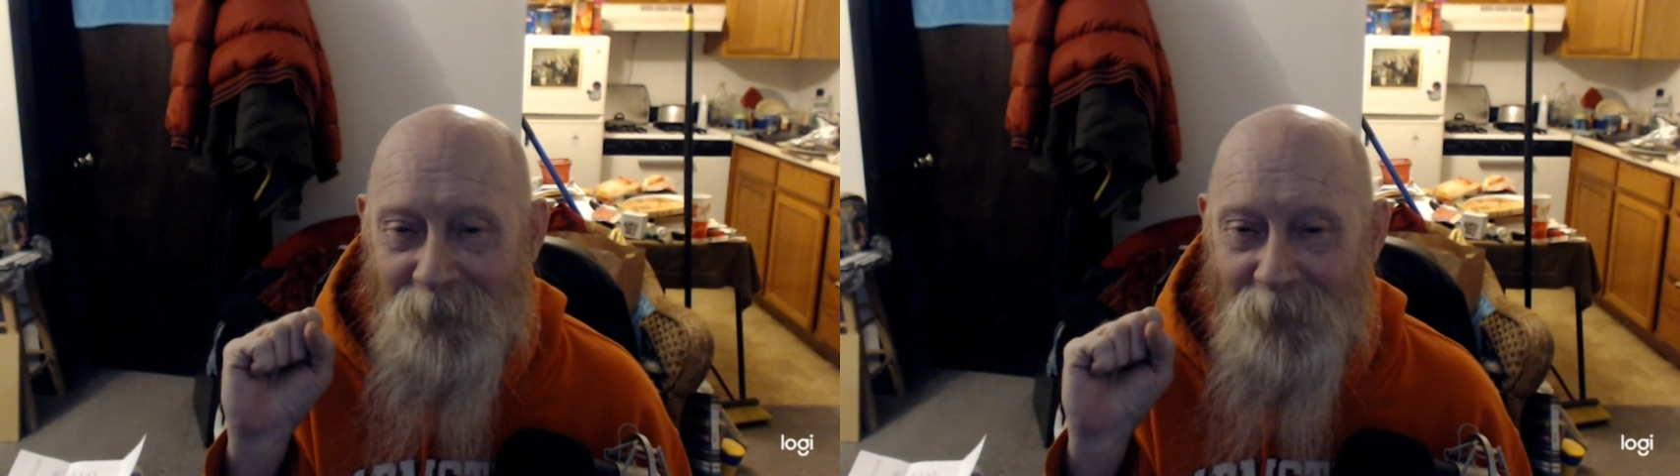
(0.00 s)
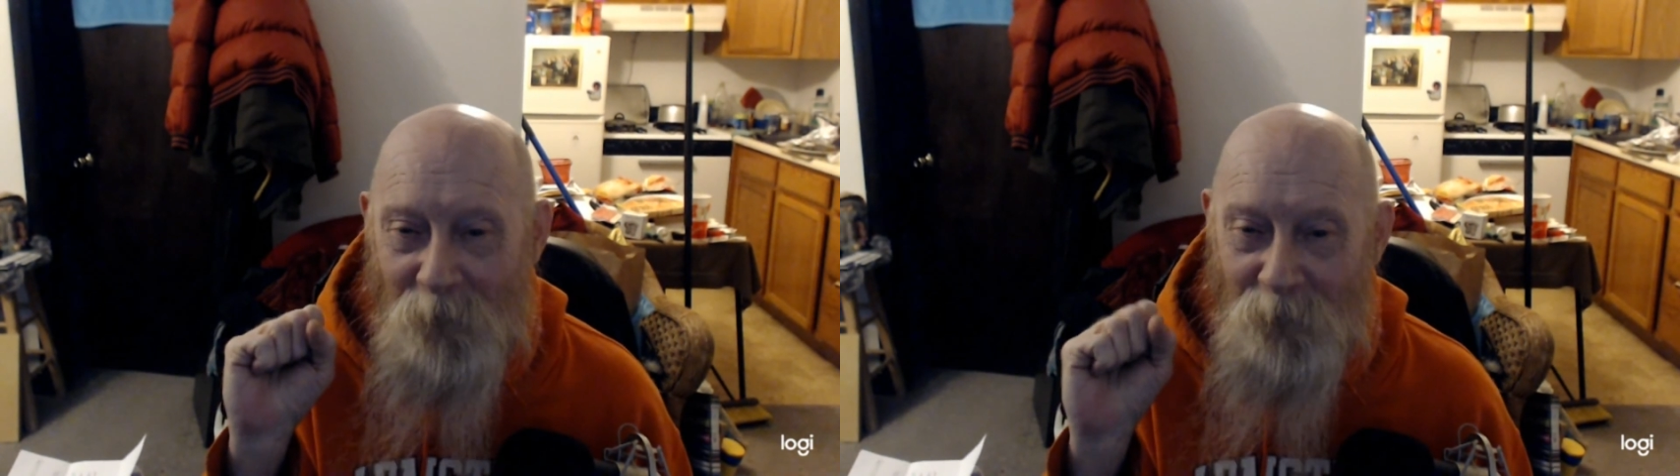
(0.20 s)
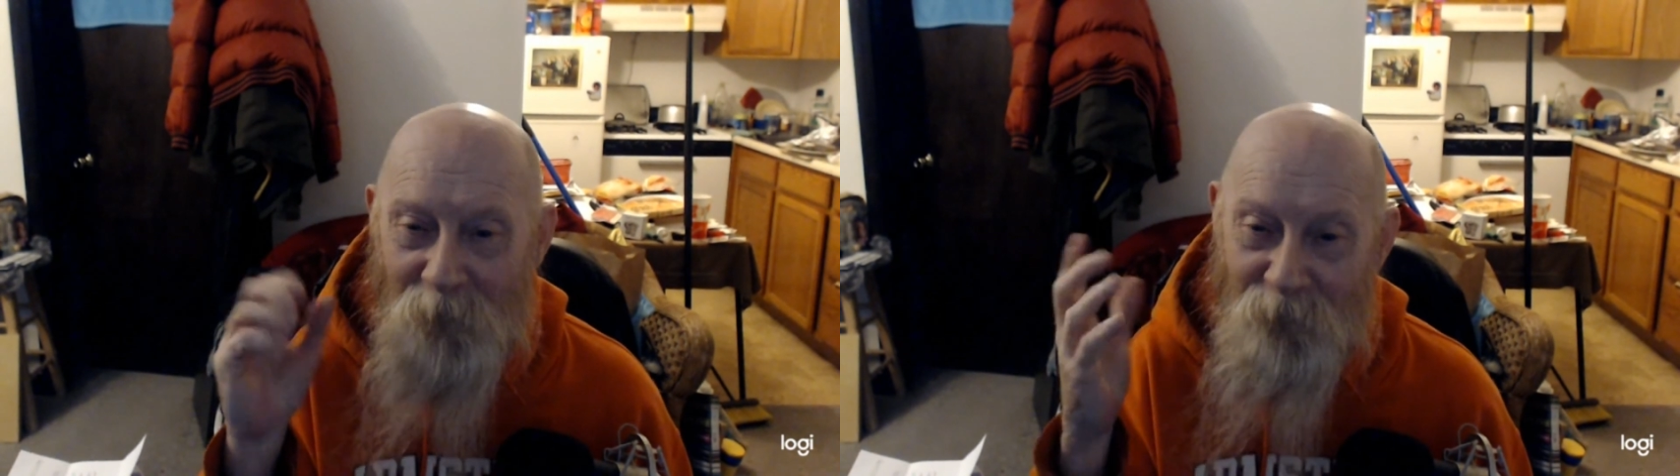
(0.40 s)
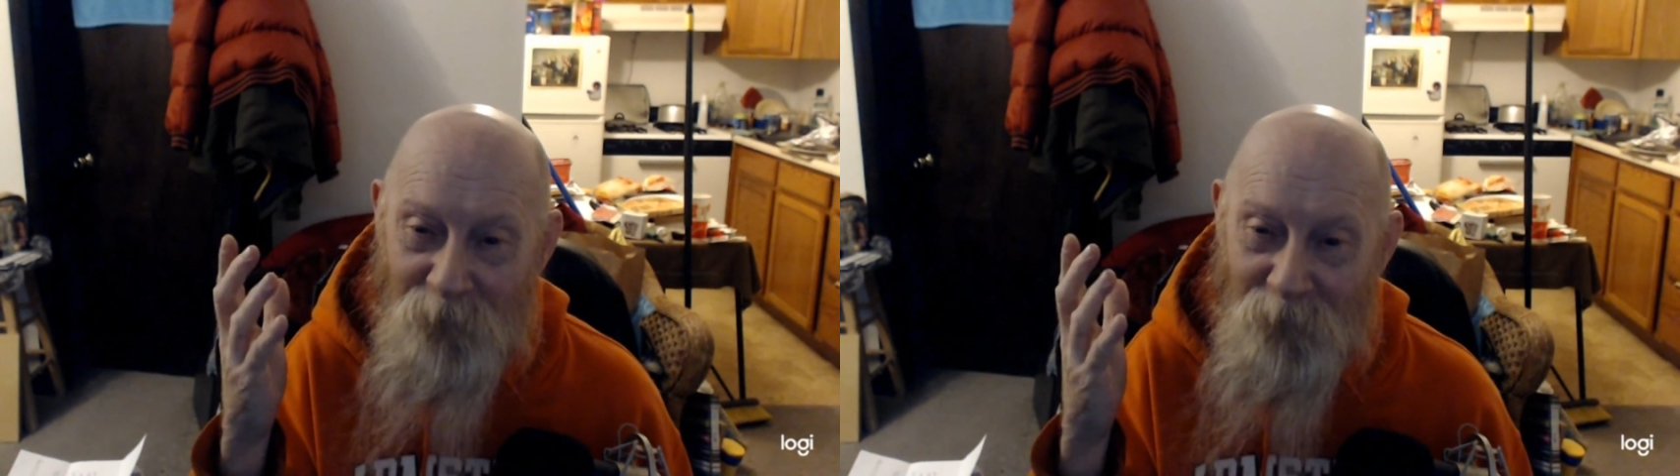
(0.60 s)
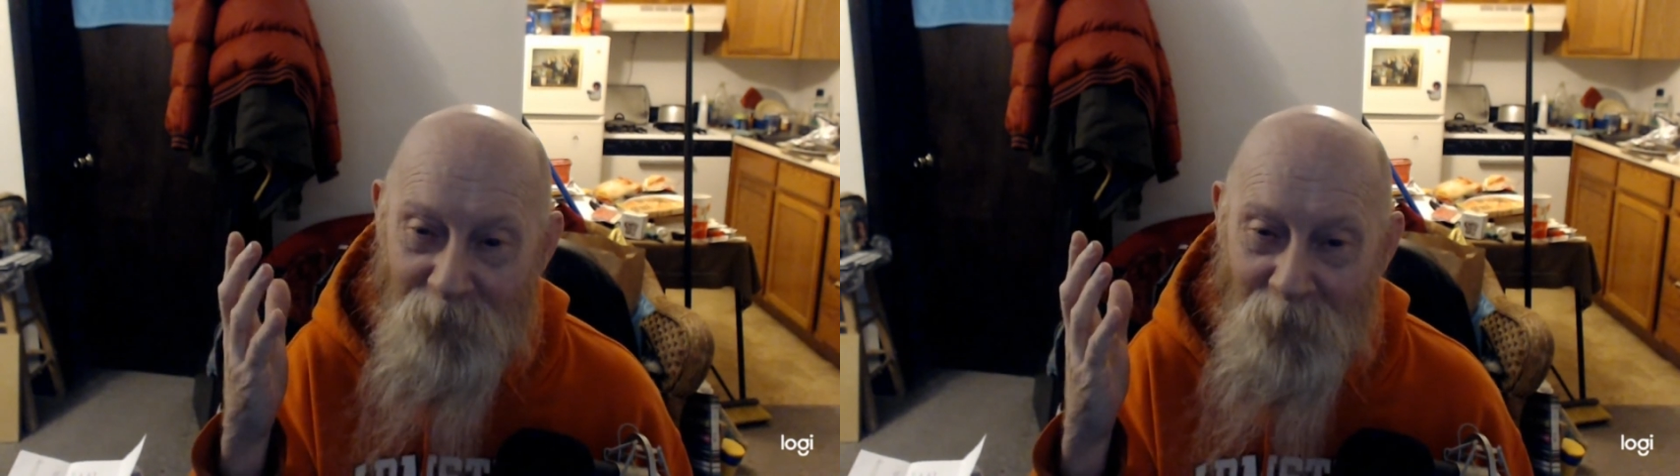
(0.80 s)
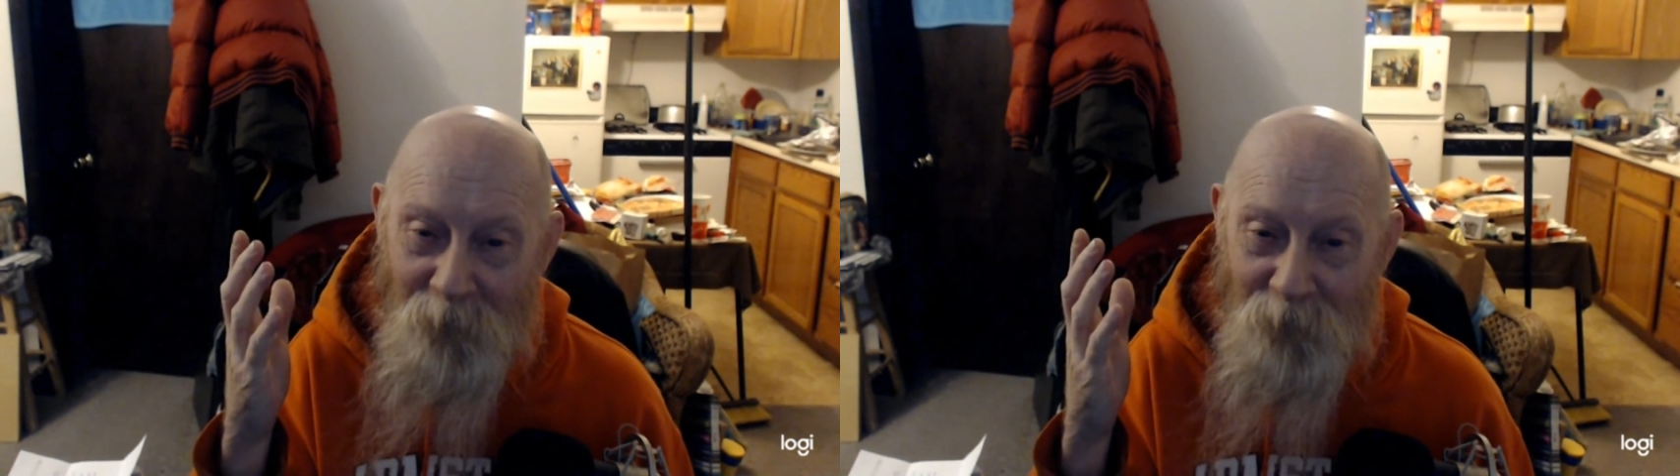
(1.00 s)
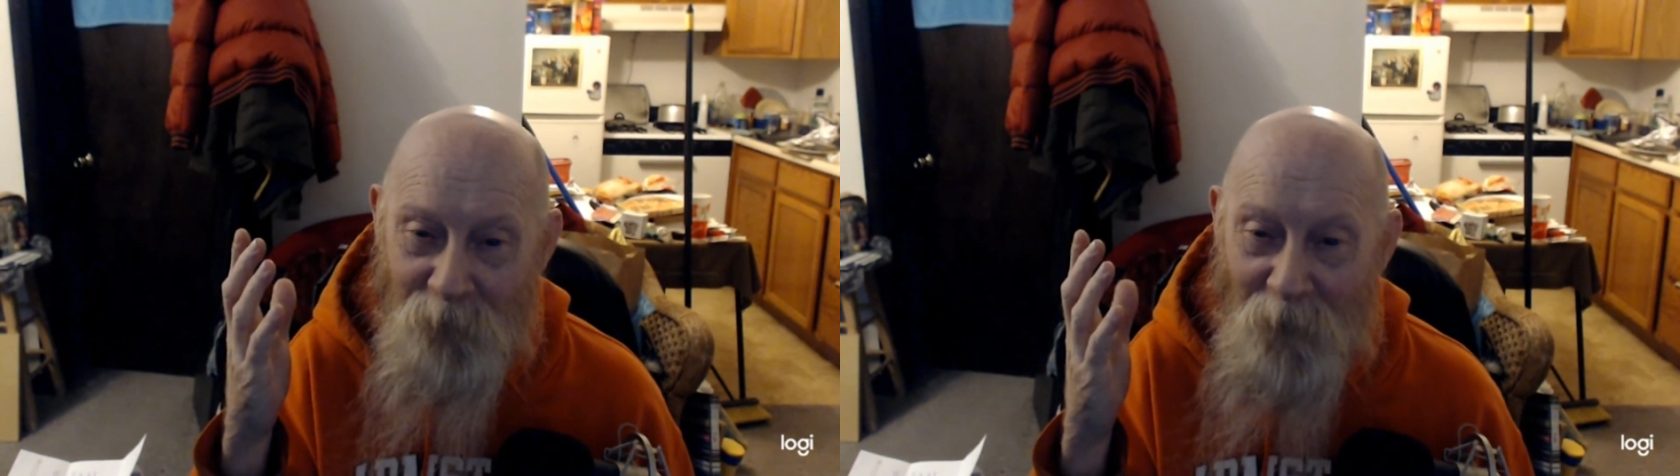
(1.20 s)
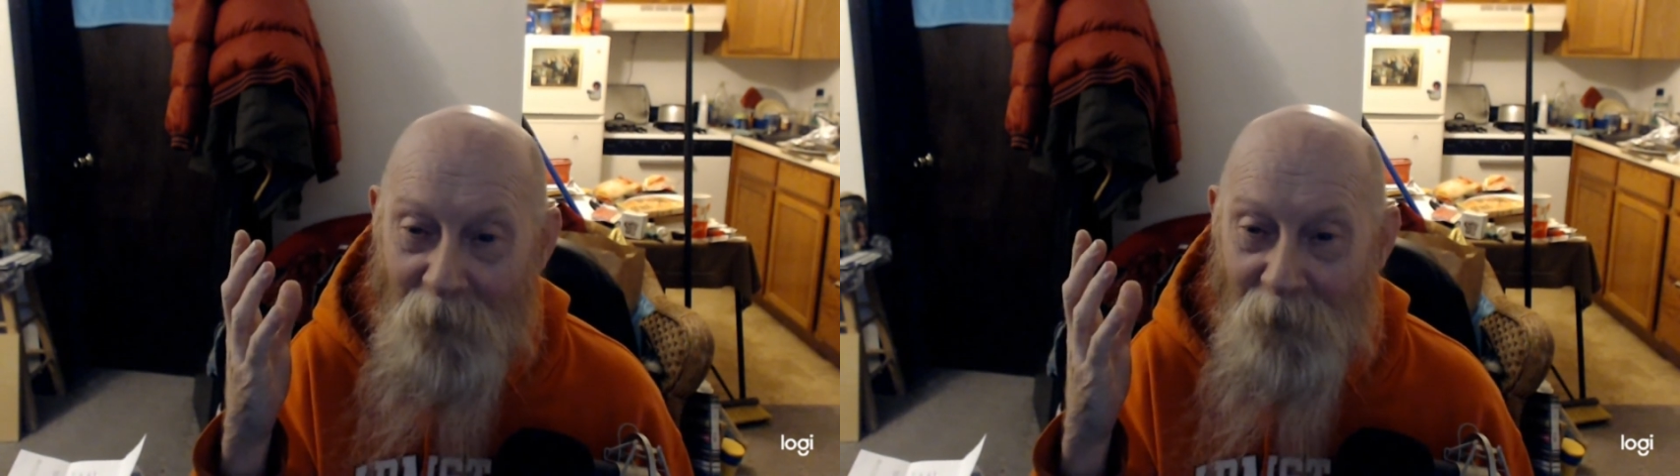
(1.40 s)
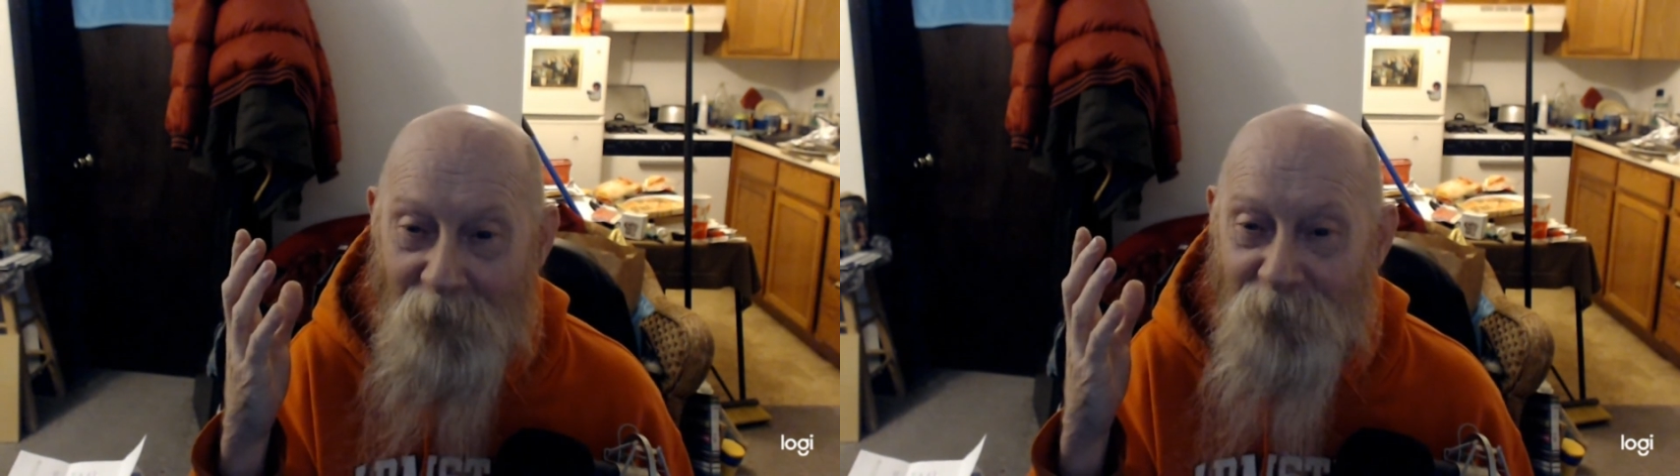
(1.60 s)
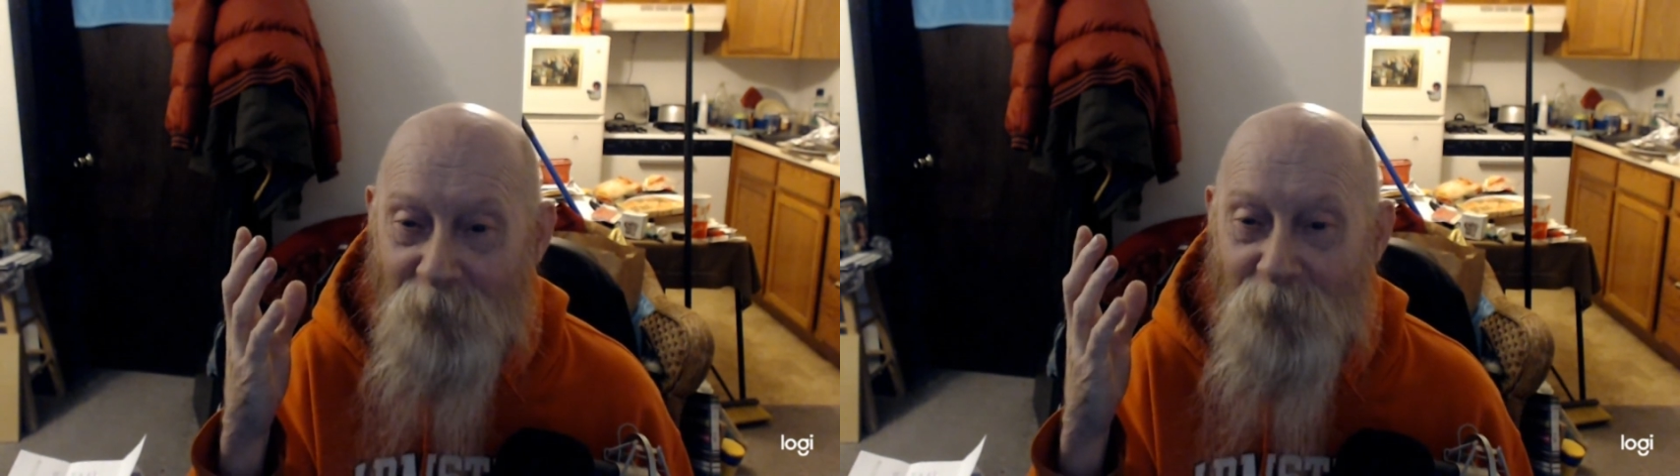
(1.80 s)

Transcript: At least the highest of